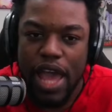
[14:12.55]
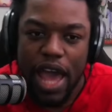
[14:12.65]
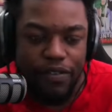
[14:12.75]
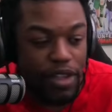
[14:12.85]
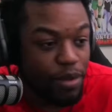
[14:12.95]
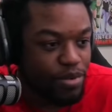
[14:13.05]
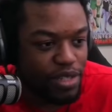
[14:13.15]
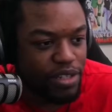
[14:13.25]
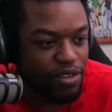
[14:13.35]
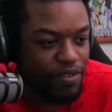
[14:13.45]
have any
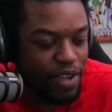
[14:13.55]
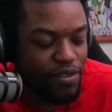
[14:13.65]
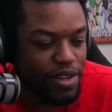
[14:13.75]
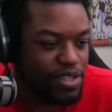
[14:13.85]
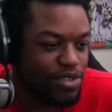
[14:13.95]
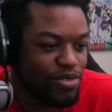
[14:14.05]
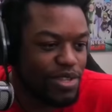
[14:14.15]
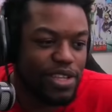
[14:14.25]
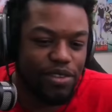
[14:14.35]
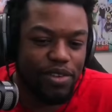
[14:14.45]
particular favorites? Do you
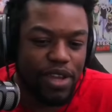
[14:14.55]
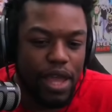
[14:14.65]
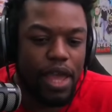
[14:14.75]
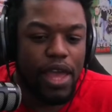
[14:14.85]
disagree?